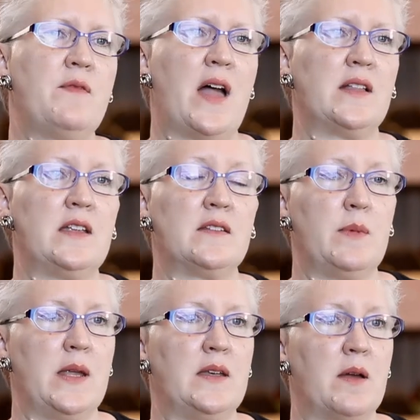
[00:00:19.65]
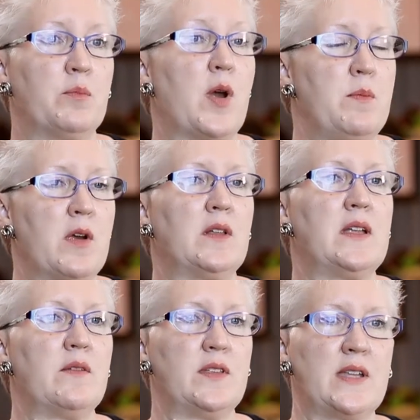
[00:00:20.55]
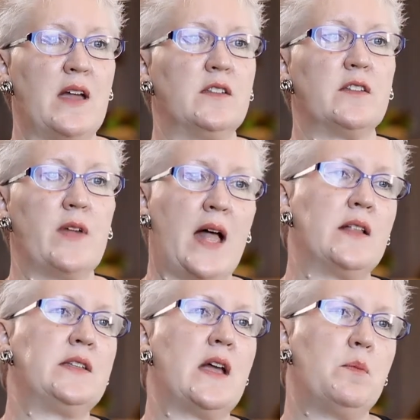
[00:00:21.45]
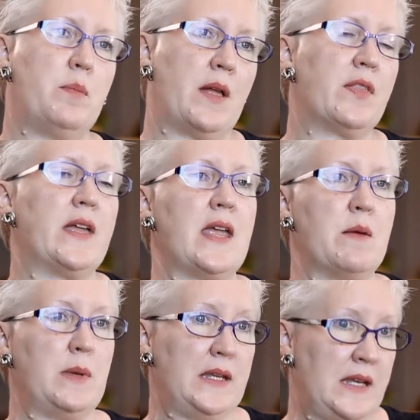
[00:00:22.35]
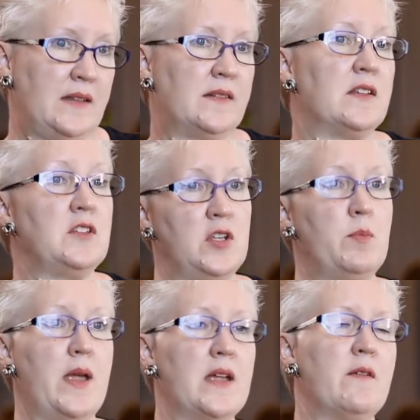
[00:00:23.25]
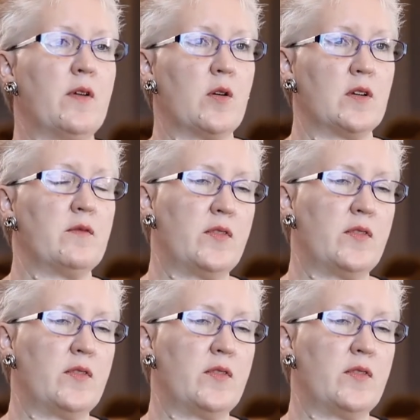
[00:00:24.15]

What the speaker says: Valley is made up primarily of the towns of Allentown, Bethlehem, and Easton. You may have heard of